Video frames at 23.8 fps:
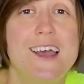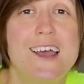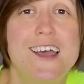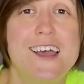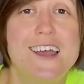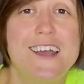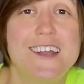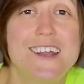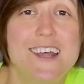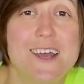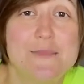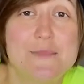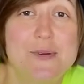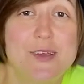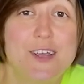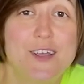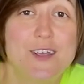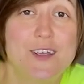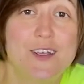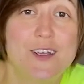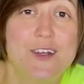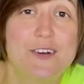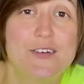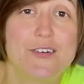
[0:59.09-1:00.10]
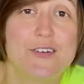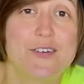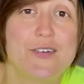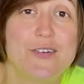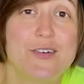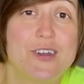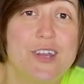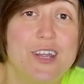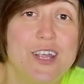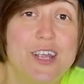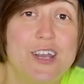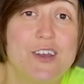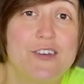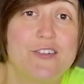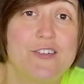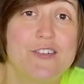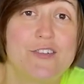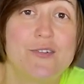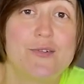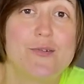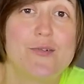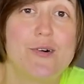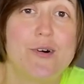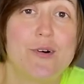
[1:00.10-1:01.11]
And I'm here to teach
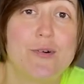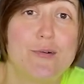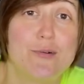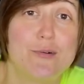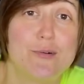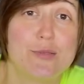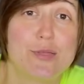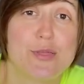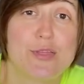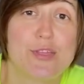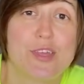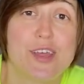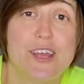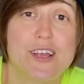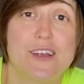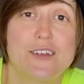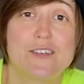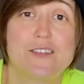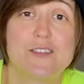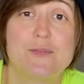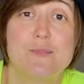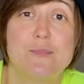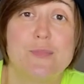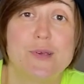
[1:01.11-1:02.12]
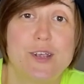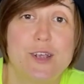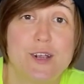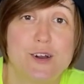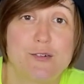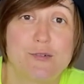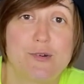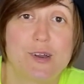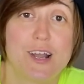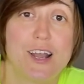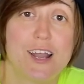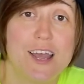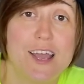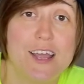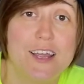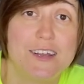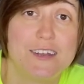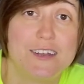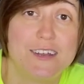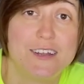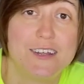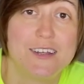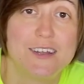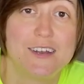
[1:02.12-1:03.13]
you all things beer
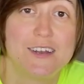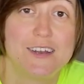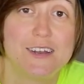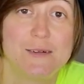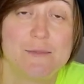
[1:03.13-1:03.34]
related.